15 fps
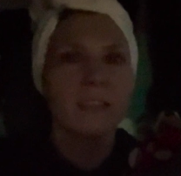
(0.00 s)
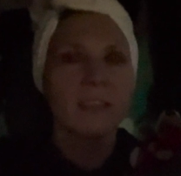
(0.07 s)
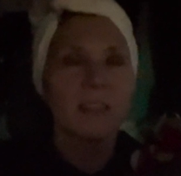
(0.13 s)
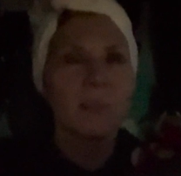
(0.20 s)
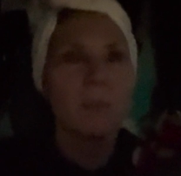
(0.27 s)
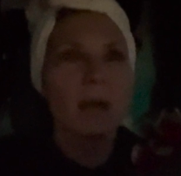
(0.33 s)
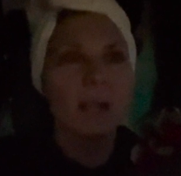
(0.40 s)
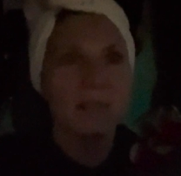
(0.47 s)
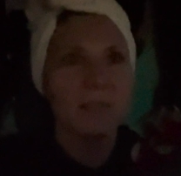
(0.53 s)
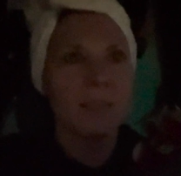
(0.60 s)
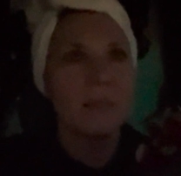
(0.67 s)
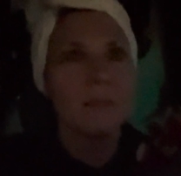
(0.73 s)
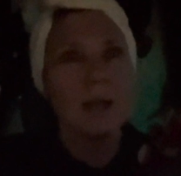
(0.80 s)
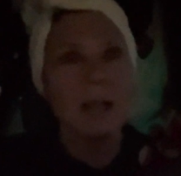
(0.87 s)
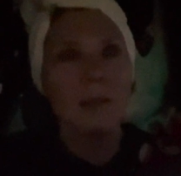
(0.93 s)
see the bikes
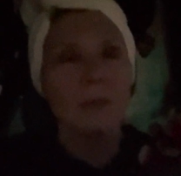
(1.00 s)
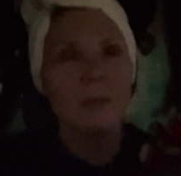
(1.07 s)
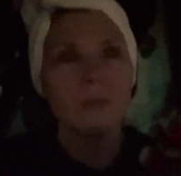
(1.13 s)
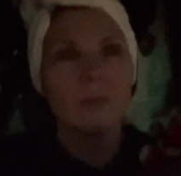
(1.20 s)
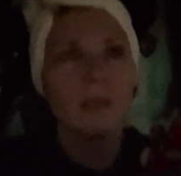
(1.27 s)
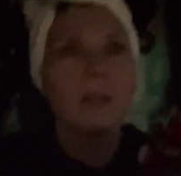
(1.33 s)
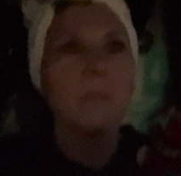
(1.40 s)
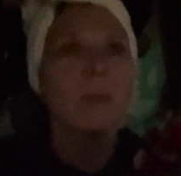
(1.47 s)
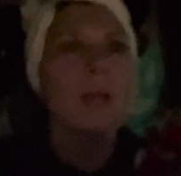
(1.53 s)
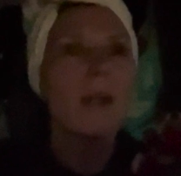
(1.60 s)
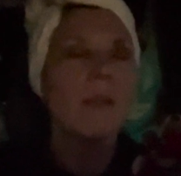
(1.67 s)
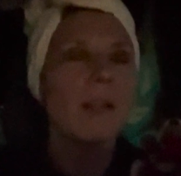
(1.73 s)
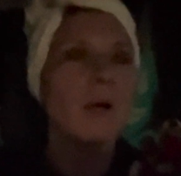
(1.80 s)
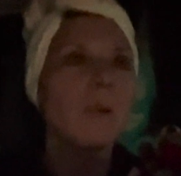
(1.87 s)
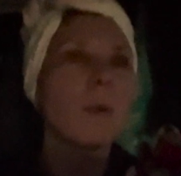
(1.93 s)
on the back when I'm trying to
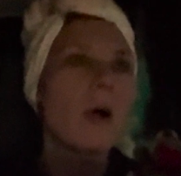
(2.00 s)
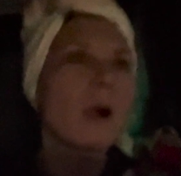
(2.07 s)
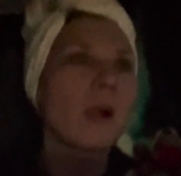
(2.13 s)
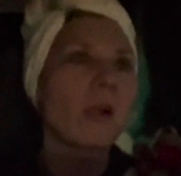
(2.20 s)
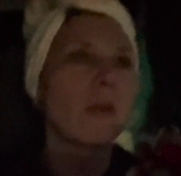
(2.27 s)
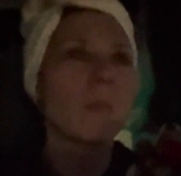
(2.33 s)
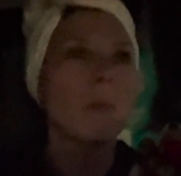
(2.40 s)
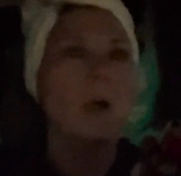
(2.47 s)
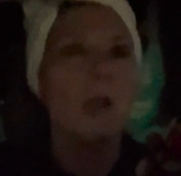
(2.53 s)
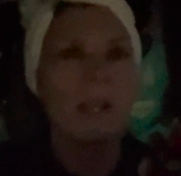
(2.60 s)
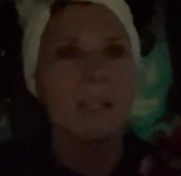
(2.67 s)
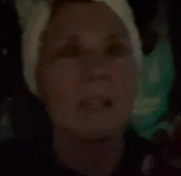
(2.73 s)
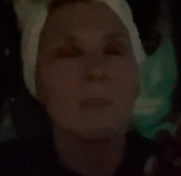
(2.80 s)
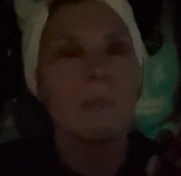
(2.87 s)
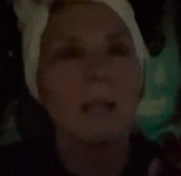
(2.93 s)
parallel park or
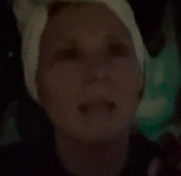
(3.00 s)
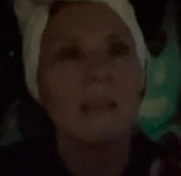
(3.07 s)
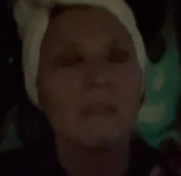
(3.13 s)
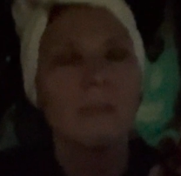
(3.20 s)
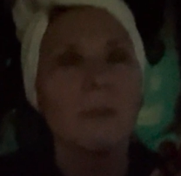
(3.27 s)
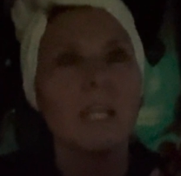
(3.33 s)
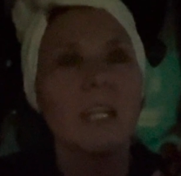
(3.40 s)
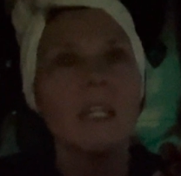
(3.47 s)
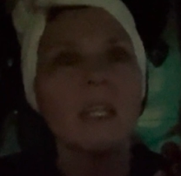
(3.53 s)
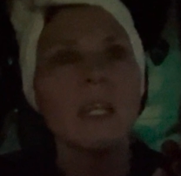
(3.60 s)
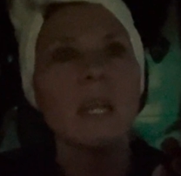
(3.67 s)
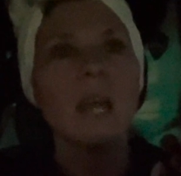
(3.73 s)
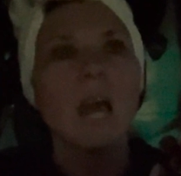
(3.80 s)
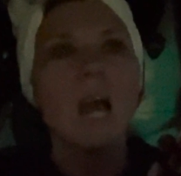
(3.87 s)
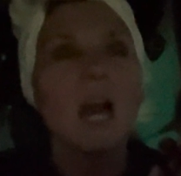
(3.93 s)
park in a place. But
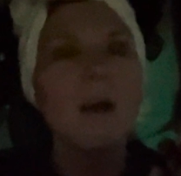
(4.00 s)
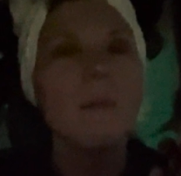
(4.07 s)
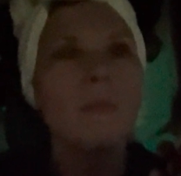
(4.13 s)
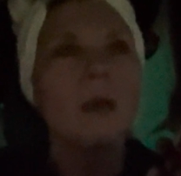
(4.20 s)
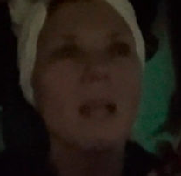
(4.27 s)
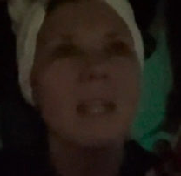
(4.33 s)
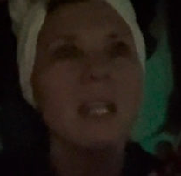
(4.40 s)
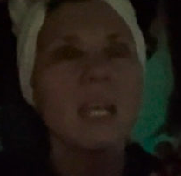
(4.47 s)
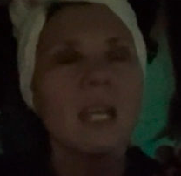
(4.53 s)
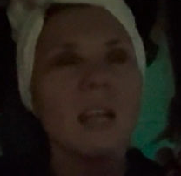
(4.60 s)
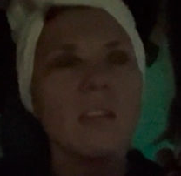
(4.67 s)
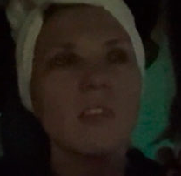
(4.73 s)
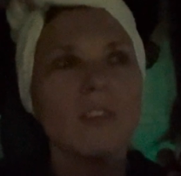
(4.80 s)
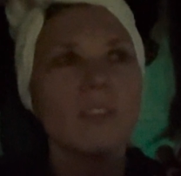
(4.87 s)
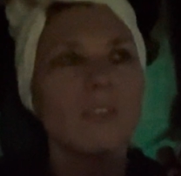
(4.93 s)
um, I think
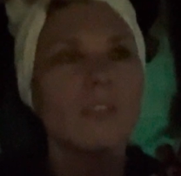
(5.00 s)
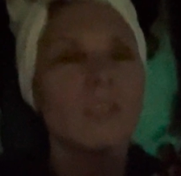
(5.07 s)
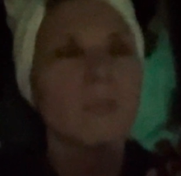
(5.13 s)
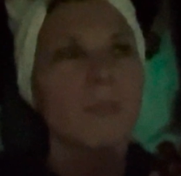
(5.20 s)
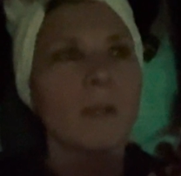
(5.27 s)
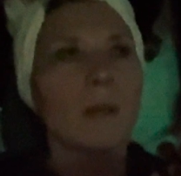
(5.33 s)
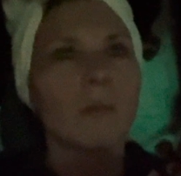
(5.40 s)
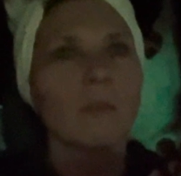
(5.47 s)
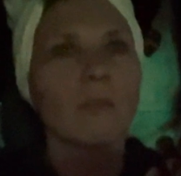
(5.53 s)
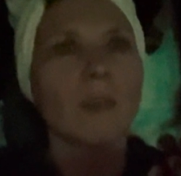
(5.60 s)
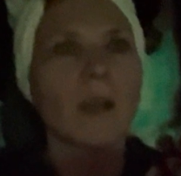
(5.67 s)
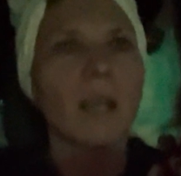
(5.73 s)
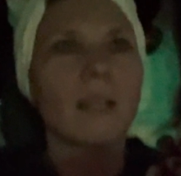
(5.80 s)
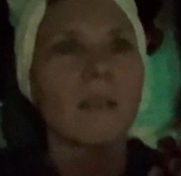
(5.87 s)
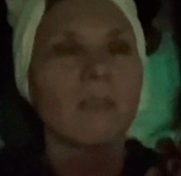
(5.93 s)
I should just be able to
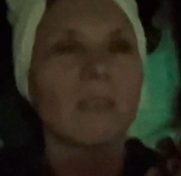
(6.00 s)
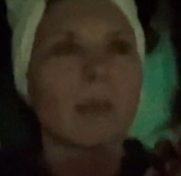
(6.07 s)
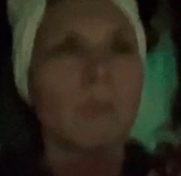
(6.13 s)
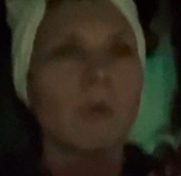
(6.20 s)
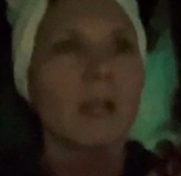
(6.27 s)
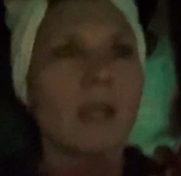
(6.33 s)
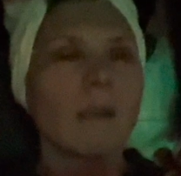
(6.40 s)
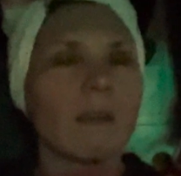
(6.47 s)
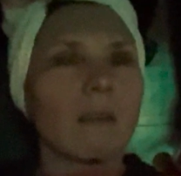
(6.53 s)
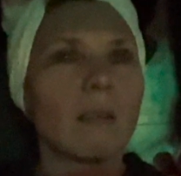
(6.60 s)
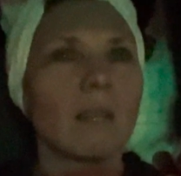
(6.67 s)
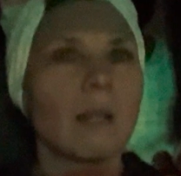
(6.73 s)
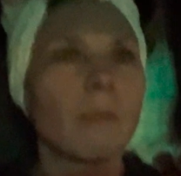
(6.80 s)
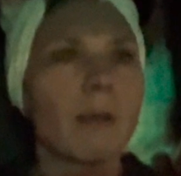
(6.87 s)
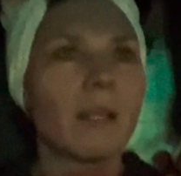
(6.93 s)
find somewhere
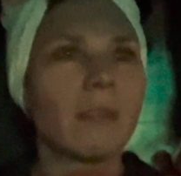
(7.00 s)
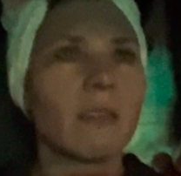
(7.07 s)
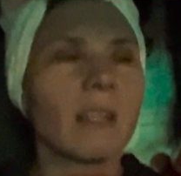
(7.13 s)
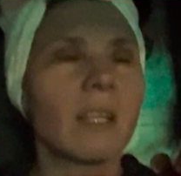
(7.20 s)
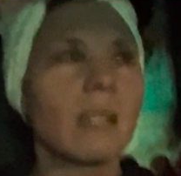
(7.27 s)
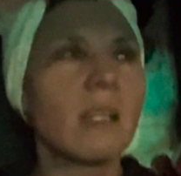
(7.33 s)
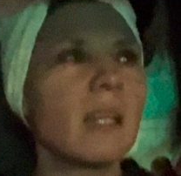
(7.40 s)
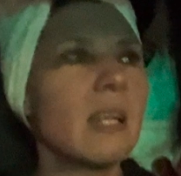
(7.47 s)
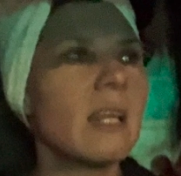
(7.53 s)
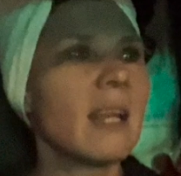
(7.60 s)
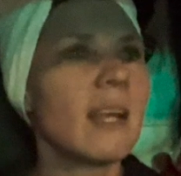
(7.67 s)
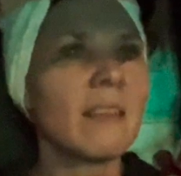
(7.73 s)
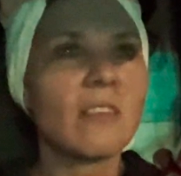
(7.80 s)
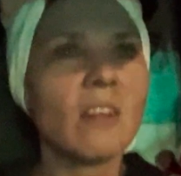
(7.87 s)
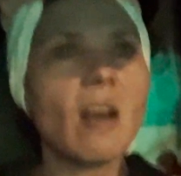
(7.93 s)
in a
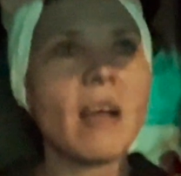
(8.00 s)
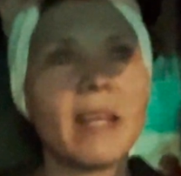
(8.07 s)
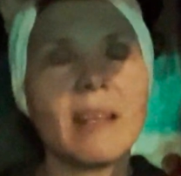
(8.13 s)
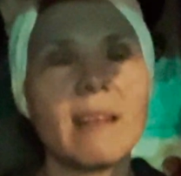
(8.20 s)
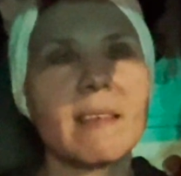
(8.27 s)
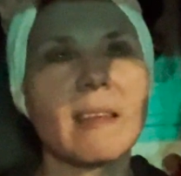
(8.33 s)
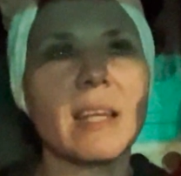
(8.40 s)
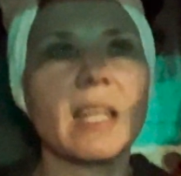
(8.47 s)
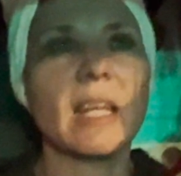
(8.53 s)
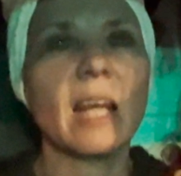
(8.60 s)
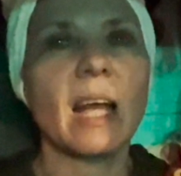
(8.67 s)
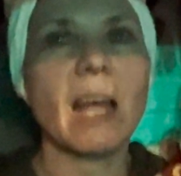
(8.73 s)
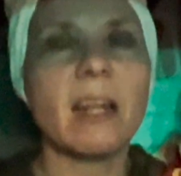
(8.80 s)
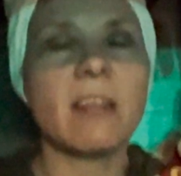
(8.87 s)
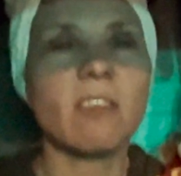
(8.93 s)
mountain. It's not easy,
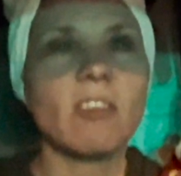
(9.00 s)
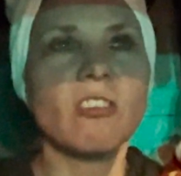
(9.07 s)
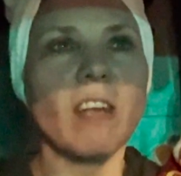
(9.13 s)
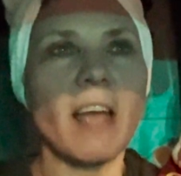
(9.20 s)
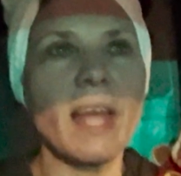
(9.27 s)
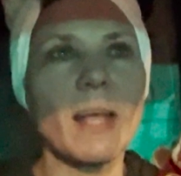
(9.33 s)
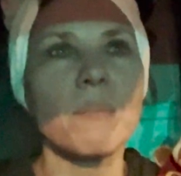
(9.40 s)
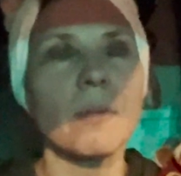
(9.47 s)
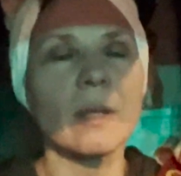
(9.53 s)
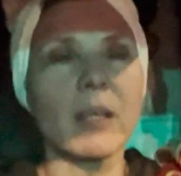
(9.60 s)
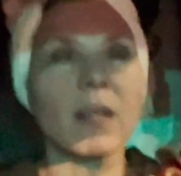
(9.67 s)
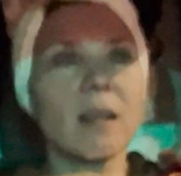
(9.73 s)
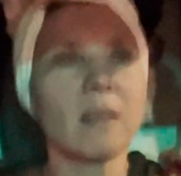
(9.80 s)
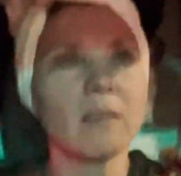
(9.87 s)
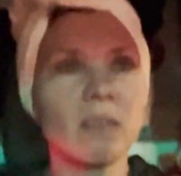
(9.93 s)
and it's a shame
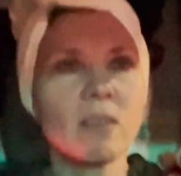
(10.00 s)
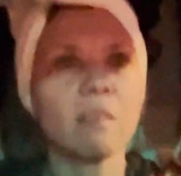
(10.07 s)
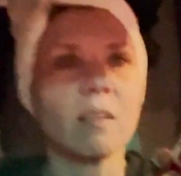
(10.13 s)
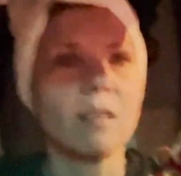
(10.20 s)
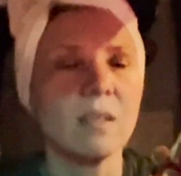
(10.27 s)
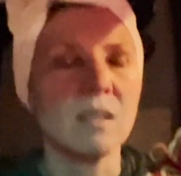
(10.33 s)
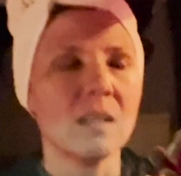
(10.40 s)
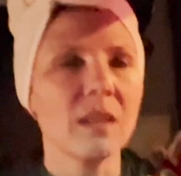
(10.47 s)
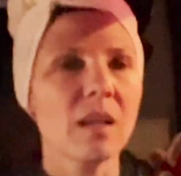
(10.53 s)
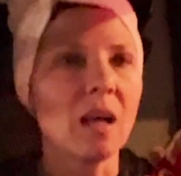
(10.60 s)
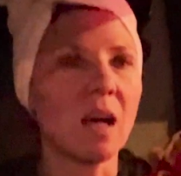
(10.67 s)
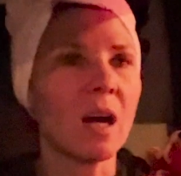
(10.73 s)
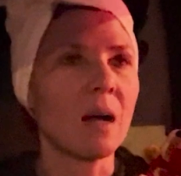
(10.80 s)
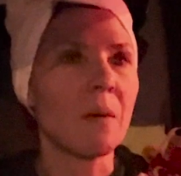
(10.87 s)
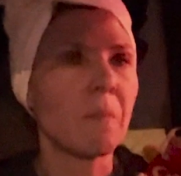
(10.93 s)
because
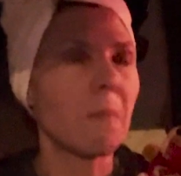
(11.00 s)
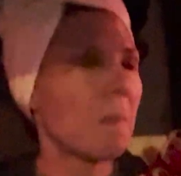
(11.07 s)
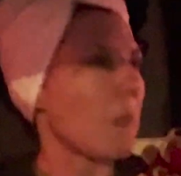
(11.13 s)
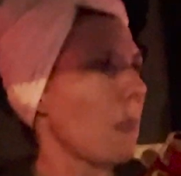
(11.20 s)
um,